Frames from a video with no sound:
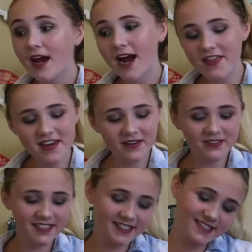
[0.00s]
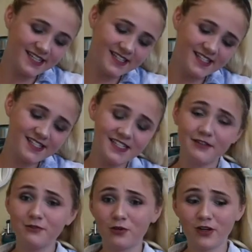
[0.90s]
And then I'm just going to take this
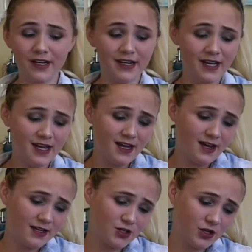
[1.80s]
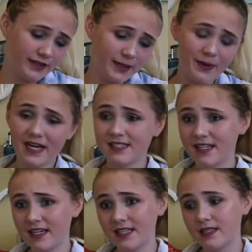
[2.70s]
Steve Laurent, it's called Lip
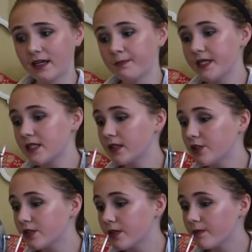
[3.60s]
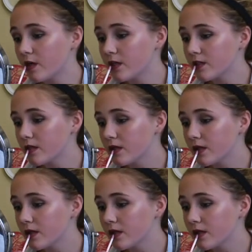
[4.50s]
Icing, it's like basically just lip gloss.